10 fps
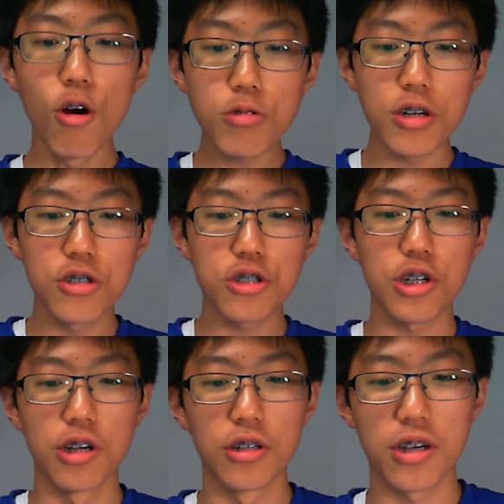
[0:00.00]

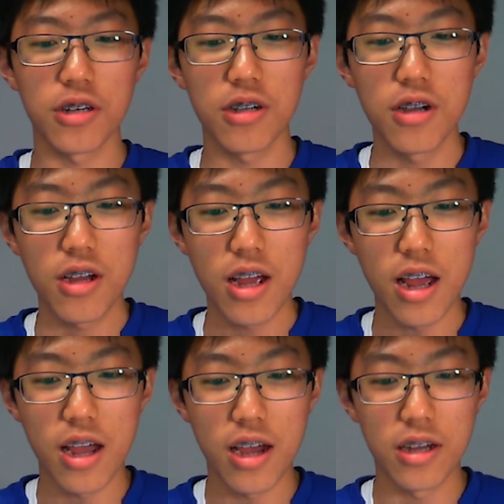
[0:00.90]
unshielded,
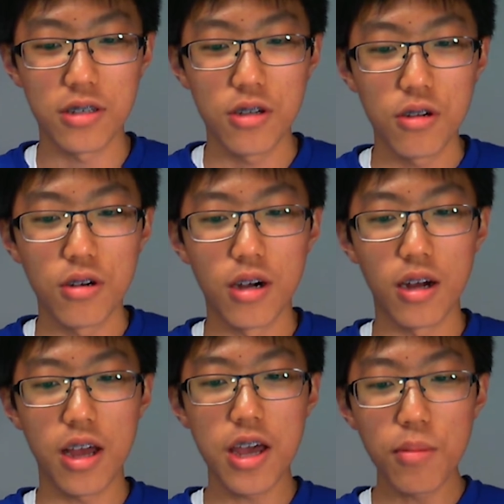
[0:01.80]
and
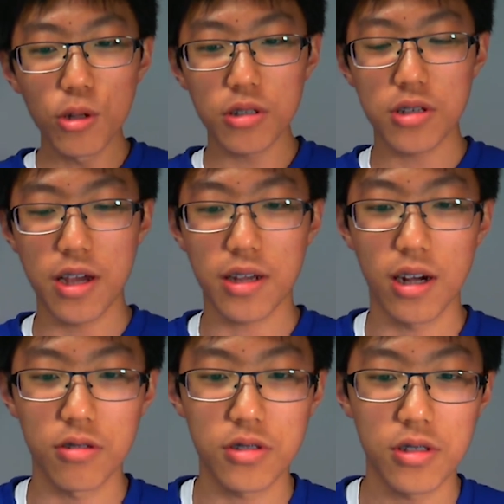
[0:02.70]
able to take
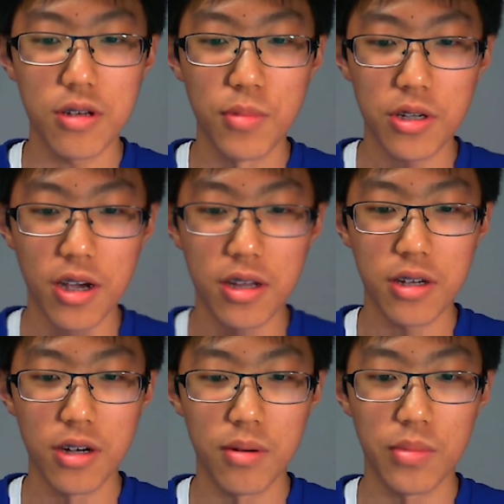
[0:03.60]
out the
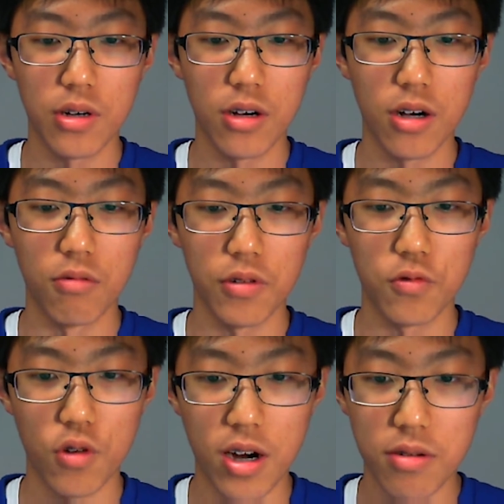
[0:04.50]
Meganium with
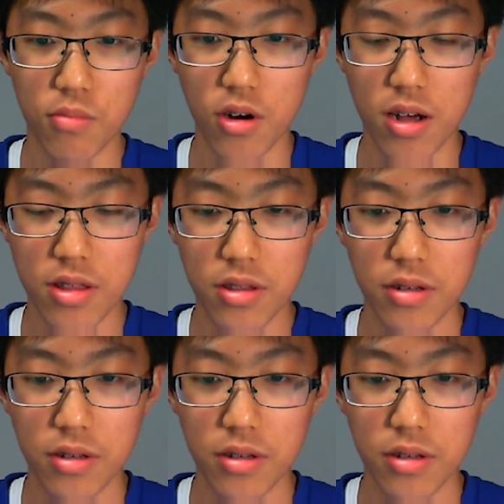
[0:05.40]
Dragon Breath.